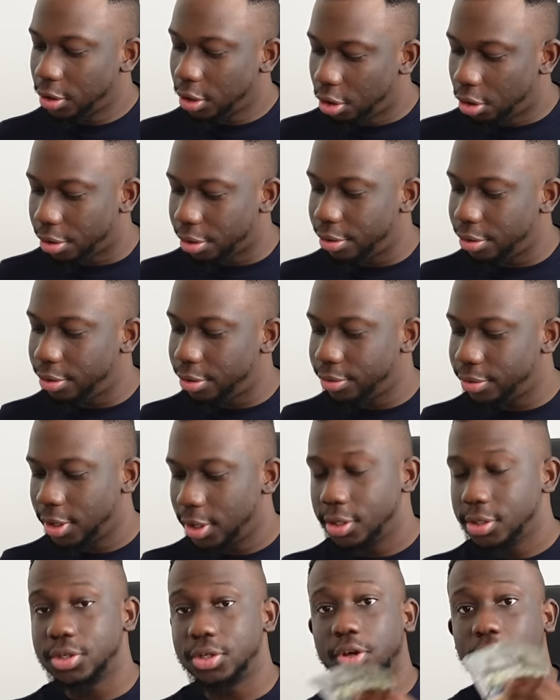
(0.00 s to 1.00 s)
grow
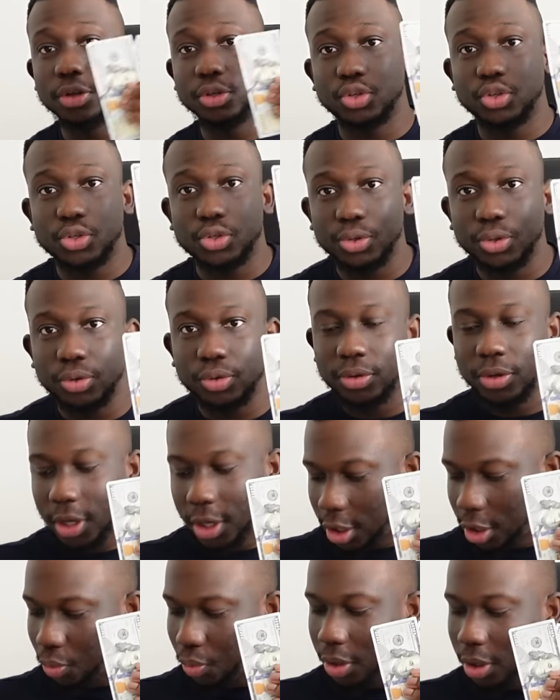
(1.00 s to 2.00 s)
so you got
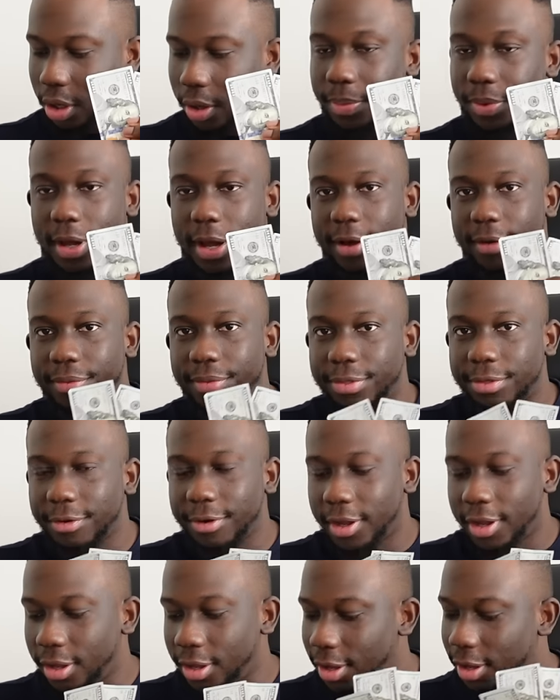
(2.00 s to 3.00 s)
two you wake up you have
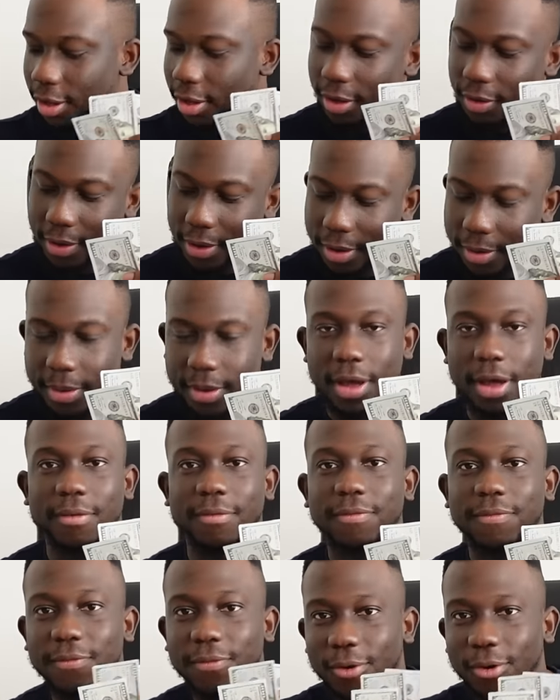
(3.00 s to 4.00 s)
three you wake up you
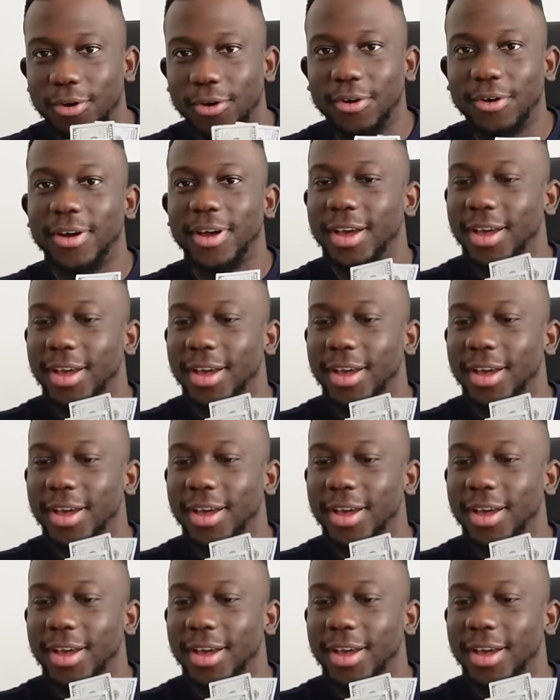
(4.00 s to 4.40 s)
have four